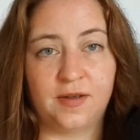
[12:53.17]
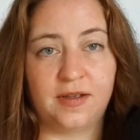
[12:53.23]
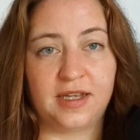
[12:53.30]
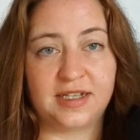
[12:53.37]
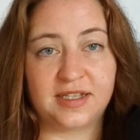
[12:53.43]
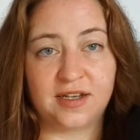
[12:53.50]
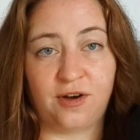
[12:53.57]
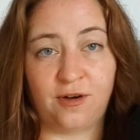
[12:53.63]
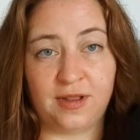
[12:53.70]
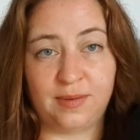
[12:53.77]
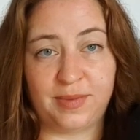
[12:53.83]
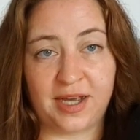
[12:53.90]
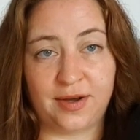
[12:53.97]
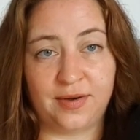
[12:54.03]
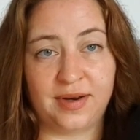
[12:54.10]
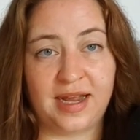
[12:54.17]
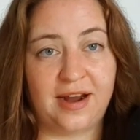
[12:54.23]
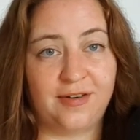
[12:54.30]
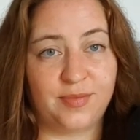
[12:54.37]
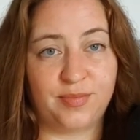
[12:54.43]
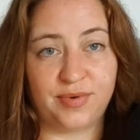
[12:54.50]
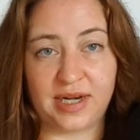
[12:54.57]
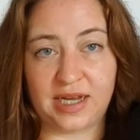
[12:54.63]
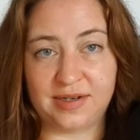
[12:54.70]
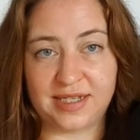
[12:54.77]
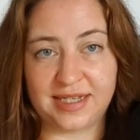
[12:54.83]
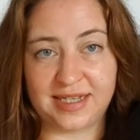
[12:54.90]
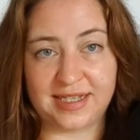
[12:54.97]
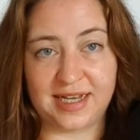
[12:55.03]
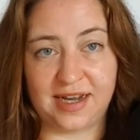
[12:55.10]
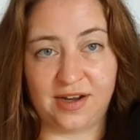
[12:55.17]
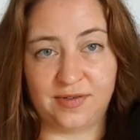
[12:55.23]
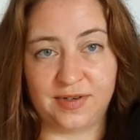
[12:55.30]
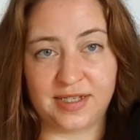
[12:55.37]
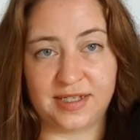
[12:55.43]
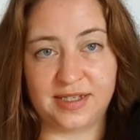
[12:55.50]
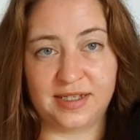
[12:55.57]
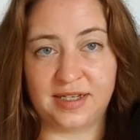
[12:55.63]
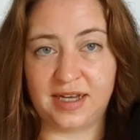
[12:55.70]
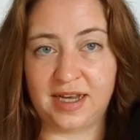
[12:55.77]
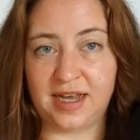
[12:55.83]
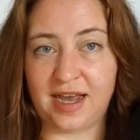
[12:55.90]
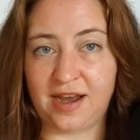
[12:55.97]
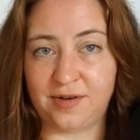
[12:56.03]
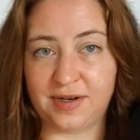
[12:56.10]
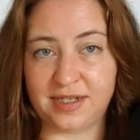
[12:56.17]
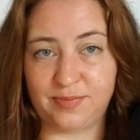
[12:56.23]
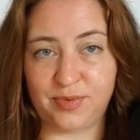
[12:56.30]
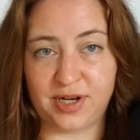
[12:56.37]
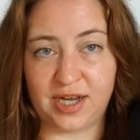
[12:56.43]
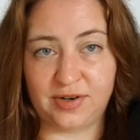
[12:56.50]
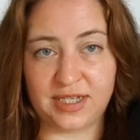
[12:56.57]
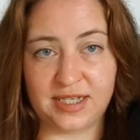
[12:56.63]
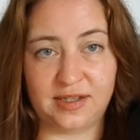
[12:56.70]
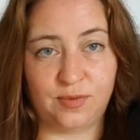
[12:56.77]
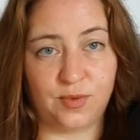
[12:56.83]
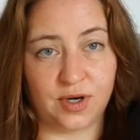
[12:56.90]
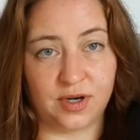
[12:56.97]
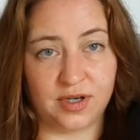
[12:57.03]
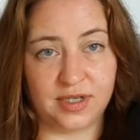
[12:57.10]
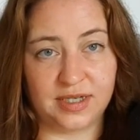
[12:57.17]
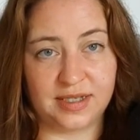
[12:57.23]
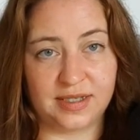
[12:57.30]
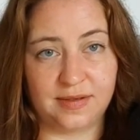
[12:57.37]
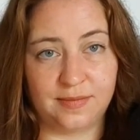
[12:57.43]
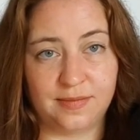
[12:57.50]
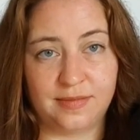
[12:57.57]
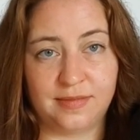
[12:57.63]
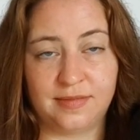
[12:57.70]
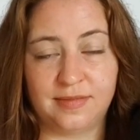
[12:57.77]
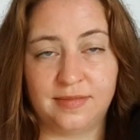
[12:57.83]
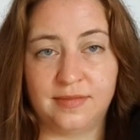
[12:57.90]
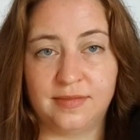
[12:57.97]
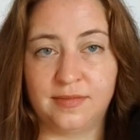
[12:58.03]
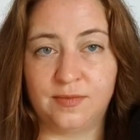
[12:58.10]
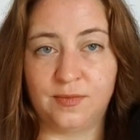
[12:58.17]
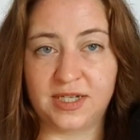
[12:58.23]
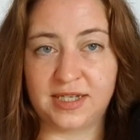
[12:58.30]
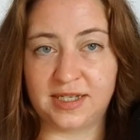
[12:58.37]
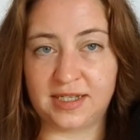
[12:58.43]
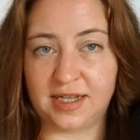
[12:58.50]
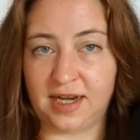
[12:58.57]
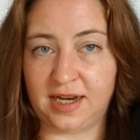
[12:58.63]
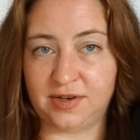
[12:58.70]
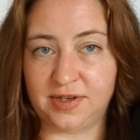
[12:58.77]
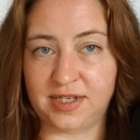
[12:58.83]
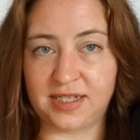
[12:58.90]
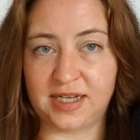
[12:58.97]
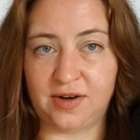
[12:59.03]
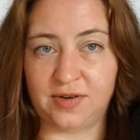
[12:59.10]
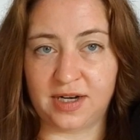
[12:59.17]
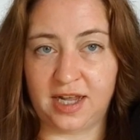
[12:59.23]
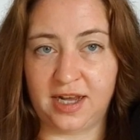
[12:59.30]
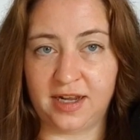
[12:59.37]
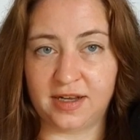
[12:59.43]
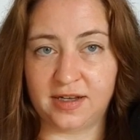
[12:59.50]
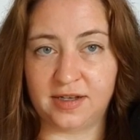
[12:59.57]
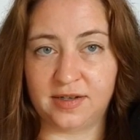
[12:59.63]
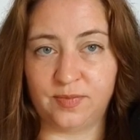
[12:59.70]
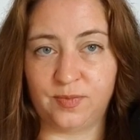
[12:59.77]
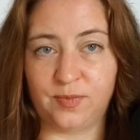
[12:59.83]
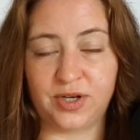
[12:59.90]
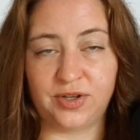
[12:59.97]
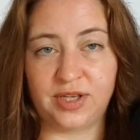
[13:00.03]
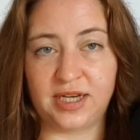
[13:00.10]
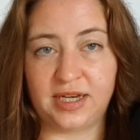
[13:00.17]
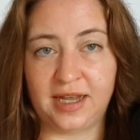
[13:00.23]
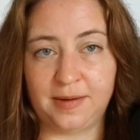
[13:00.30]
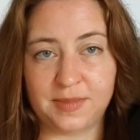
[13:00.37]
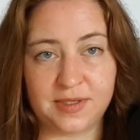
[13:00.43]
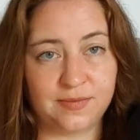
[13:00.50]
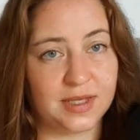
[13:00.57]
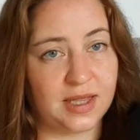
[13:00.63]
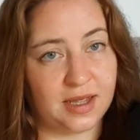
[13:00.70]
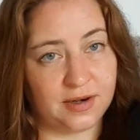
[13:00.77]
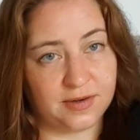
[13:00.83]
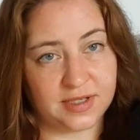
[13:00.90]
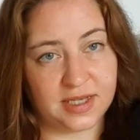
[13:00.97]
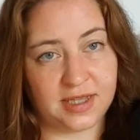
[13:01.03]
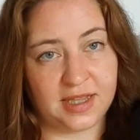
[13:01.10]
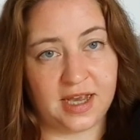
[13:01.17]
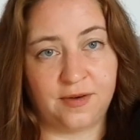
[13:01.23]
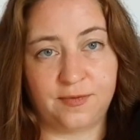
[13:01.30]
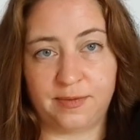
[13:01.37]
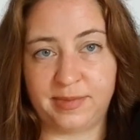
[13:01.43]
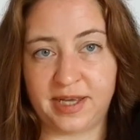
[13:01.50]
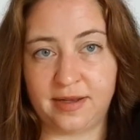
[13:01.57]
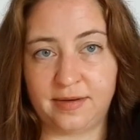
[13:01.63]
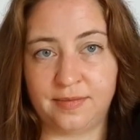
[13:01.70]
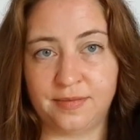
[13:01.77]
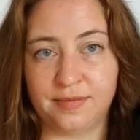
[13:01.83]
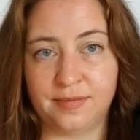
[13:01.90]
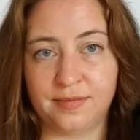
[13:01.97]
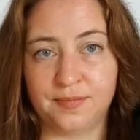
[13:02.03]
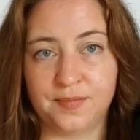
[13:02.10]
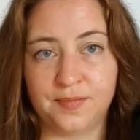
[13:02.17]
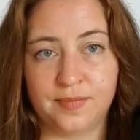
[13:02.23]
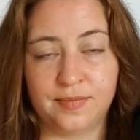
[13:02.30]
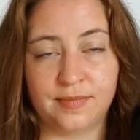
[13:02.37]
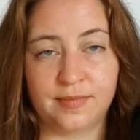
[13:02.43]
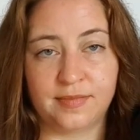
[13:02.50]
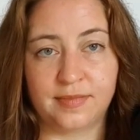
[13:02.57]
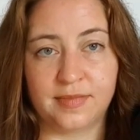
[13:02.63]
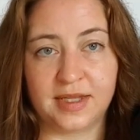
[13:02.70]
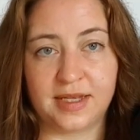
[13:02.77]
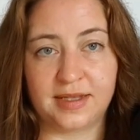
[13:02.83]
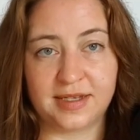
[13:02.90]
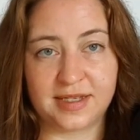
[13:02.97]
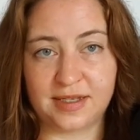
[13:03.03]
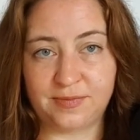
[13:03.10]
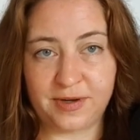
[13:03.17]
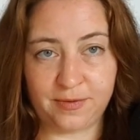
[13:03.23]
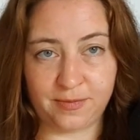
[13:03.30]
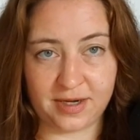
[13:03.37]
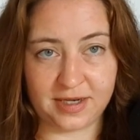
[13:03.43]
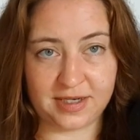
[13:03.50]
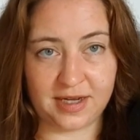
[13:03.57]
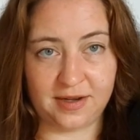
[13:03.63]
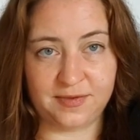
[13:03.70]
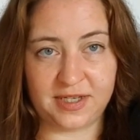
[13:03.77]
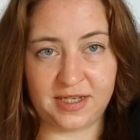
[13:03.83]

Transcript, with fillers: It's all about how to pronounce the sounds, how to pronounce the words. What do the letters sound like? What are the names of the letters in the alphabet? This is what you want to dive